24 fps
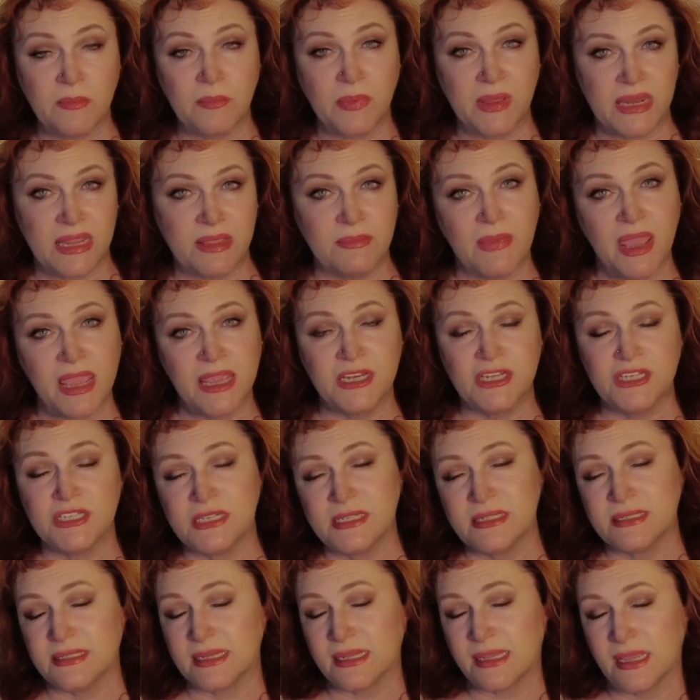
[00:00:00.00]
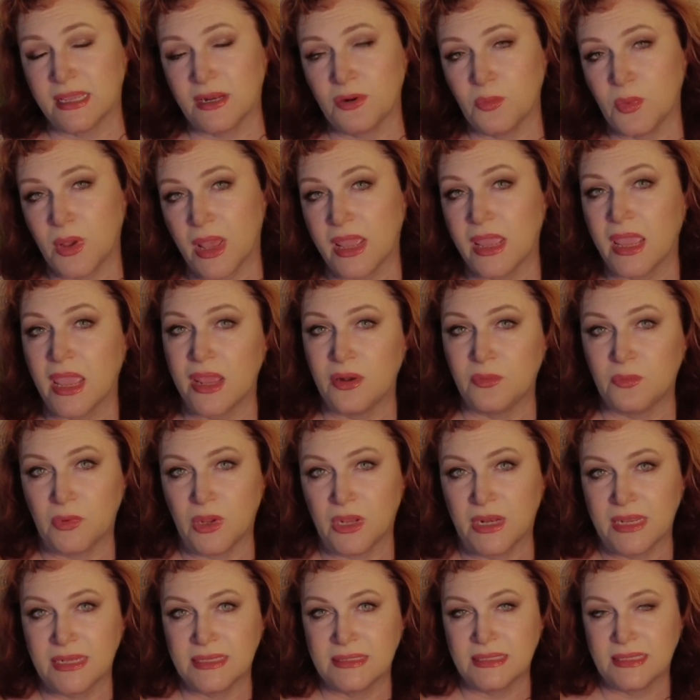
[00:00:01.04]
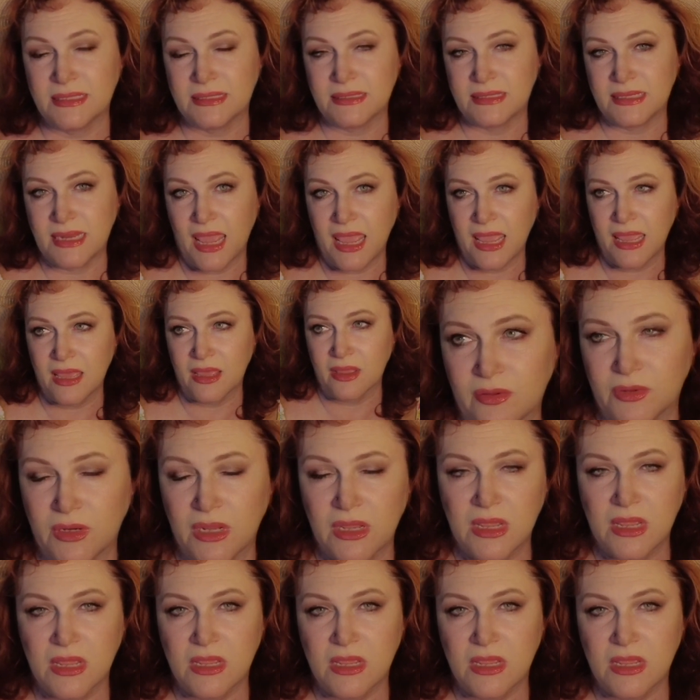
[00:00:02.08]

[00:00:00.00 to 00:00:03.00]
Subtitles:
but he manages to get away and run into town.